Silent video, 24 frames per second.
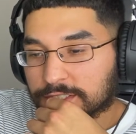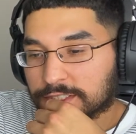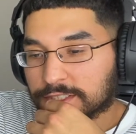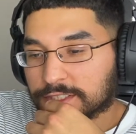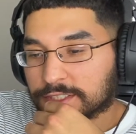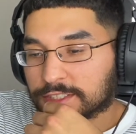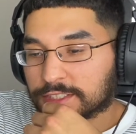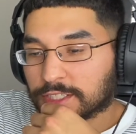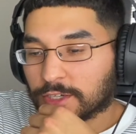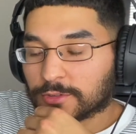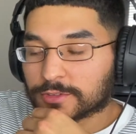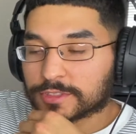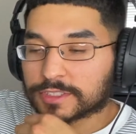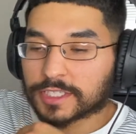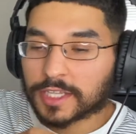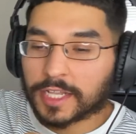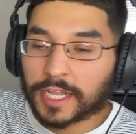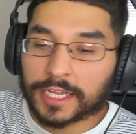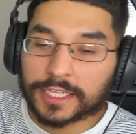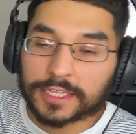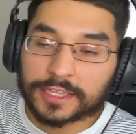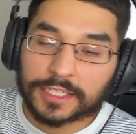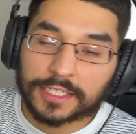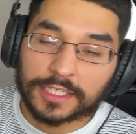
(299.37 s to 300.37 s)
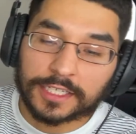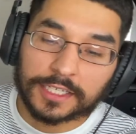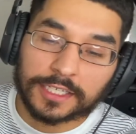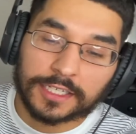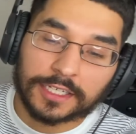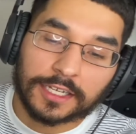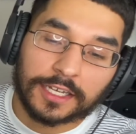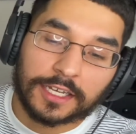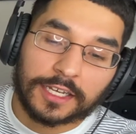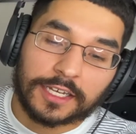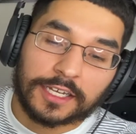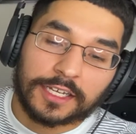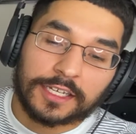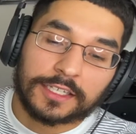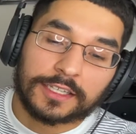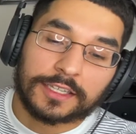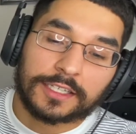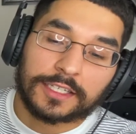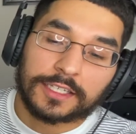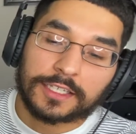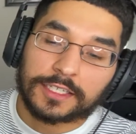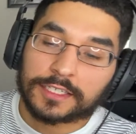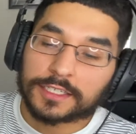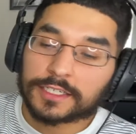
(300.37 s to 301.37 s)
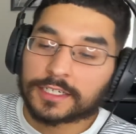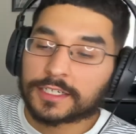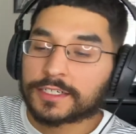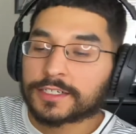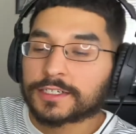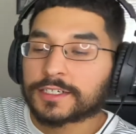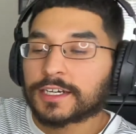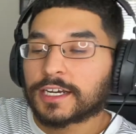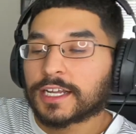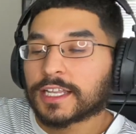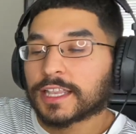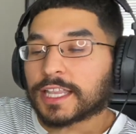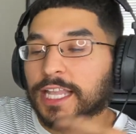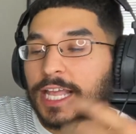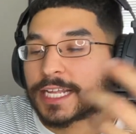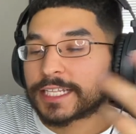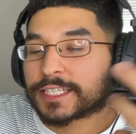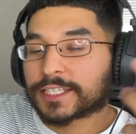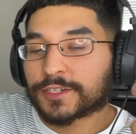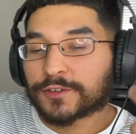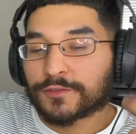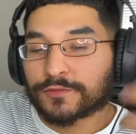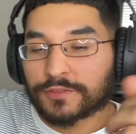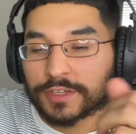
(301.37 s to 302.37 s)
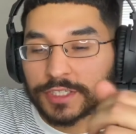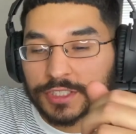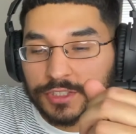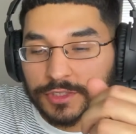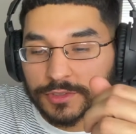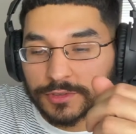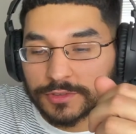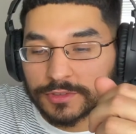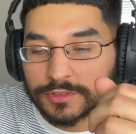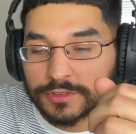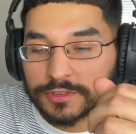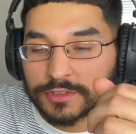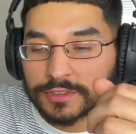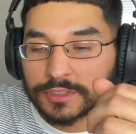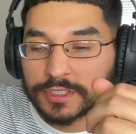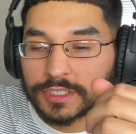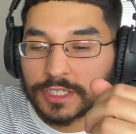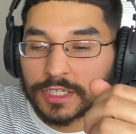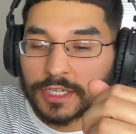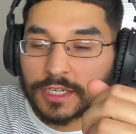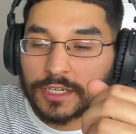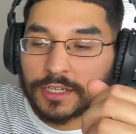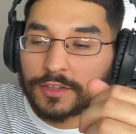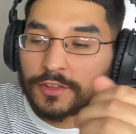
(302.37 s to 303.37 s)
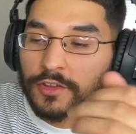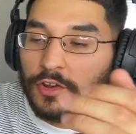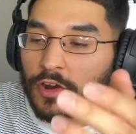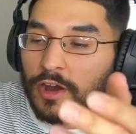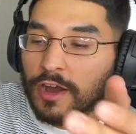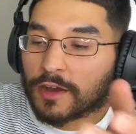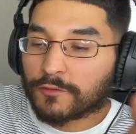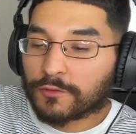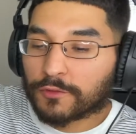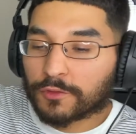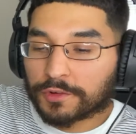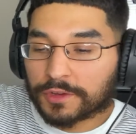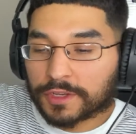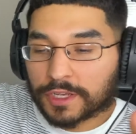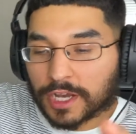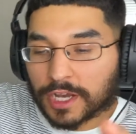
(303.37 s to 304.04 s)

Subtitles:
So it's like the elected officials they're offering